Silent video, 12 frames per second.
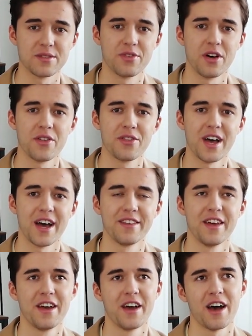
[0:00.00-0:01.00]
it felt
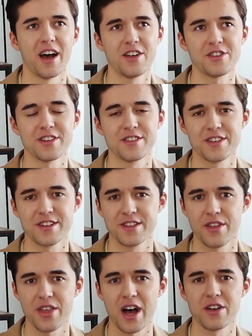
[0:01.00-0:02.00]
that
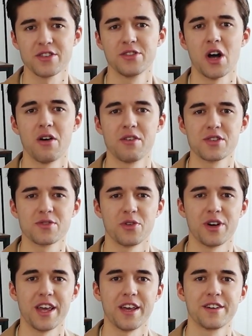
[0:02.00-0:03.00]
$160,000
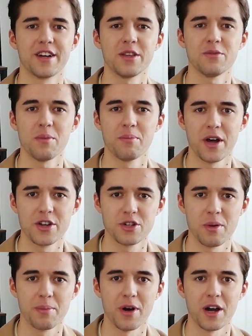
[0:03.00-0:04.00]
for a great
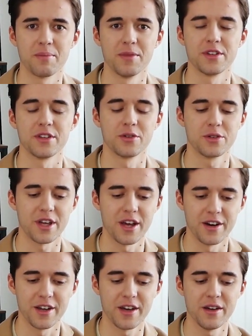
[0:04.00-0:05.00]
one-bedroom apartment in good
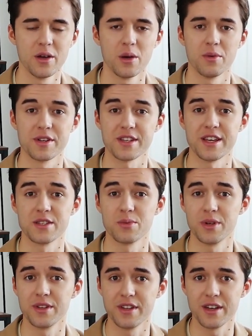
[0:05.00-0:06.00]
area was a
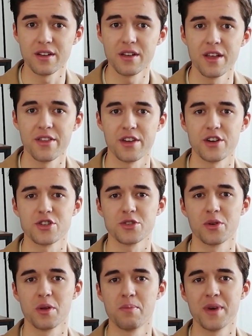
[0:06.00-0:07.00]
sweet deal that I just
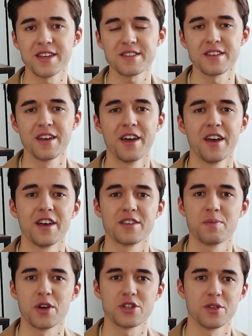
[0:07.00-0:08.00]
couldn't miss,
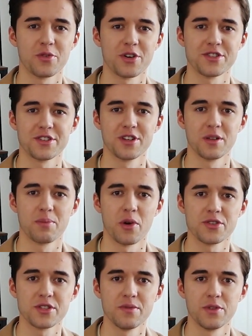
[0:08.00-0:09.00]
especially for a single
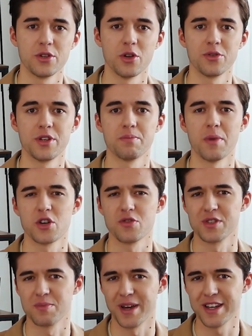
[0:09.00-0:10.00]
person when you don't need much of
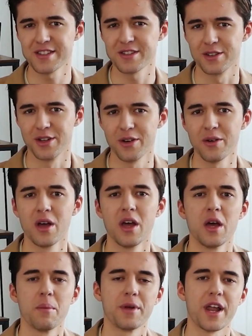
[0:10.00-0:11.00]
a space, you know.
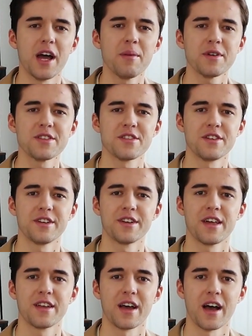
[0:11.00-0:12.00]
But I am considering
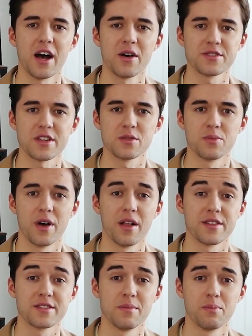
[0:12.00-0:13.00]
getting a house as
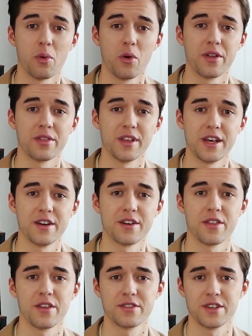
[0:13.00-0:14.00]
well at some point
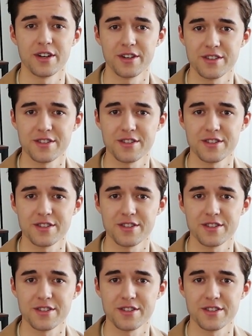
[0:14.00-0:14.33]
later this year in the